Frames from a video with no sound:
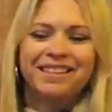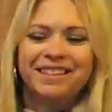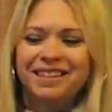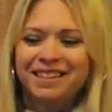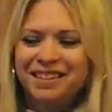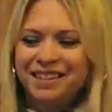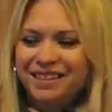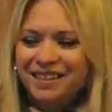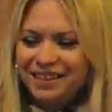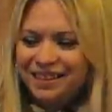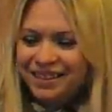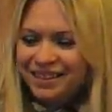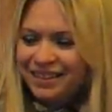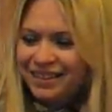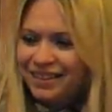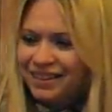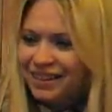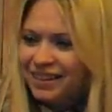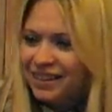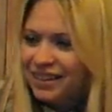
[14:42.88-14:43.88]

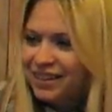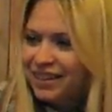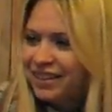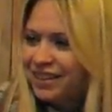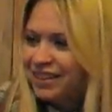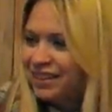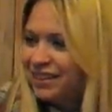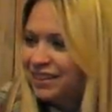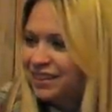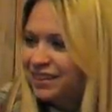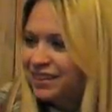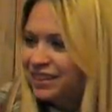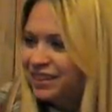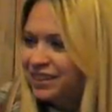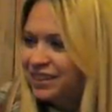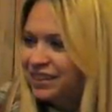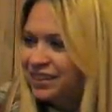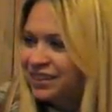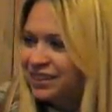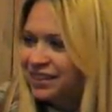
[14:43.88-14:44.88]

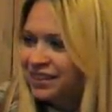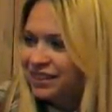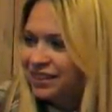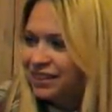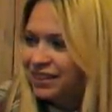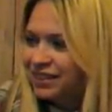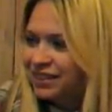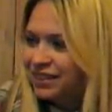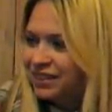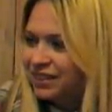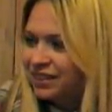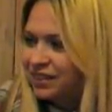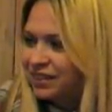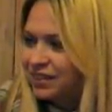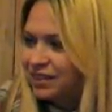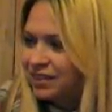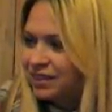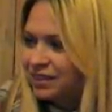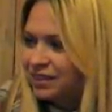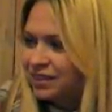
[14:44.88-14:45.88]

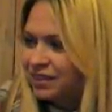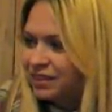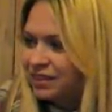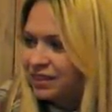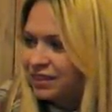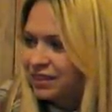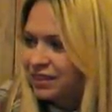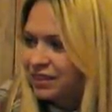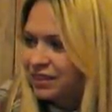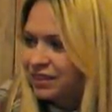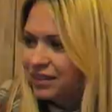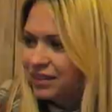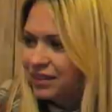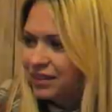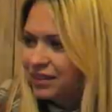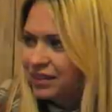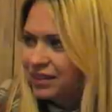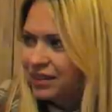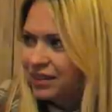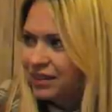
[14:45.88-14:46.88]

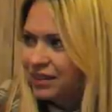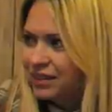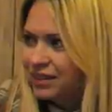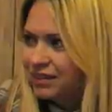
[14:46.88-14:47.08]
(silent)